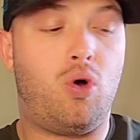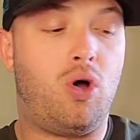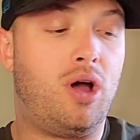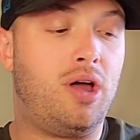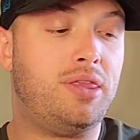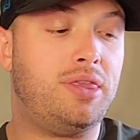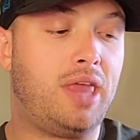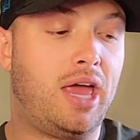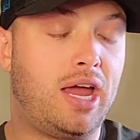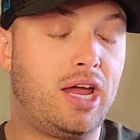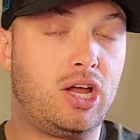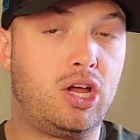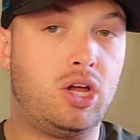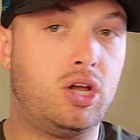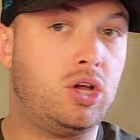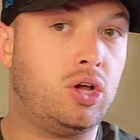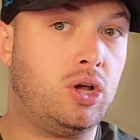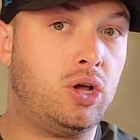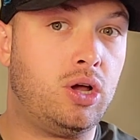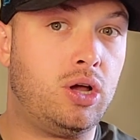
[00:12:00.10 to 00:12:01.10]
one that
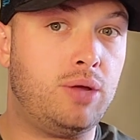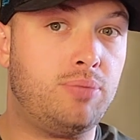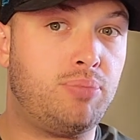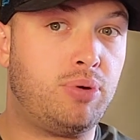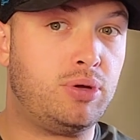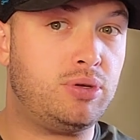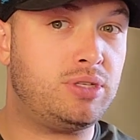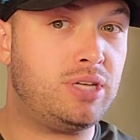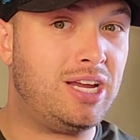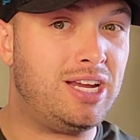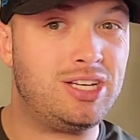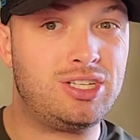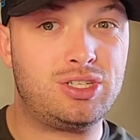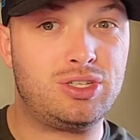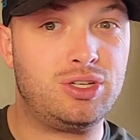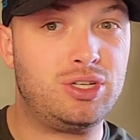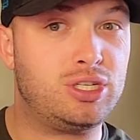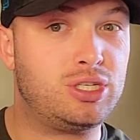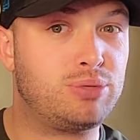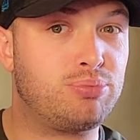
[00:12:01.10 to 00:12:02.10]
could
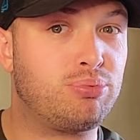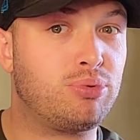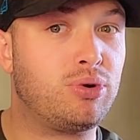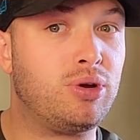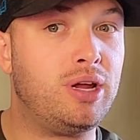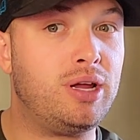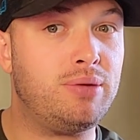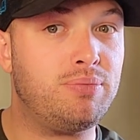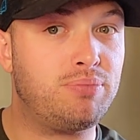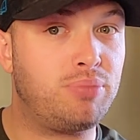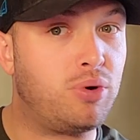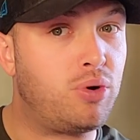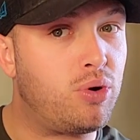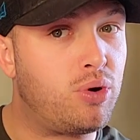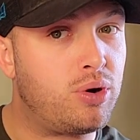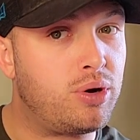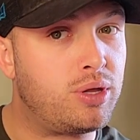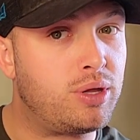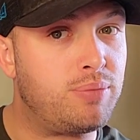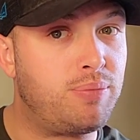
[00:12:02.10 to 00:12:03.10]
potentially
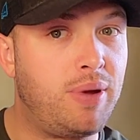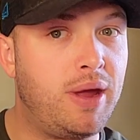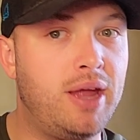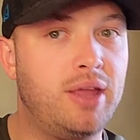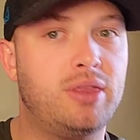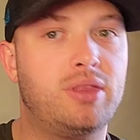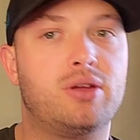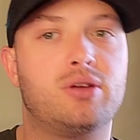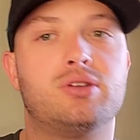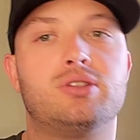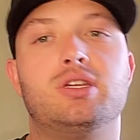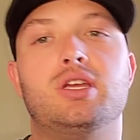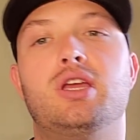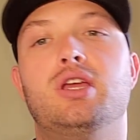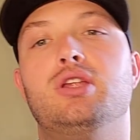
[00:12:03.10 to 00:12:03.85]
springboard the Panthers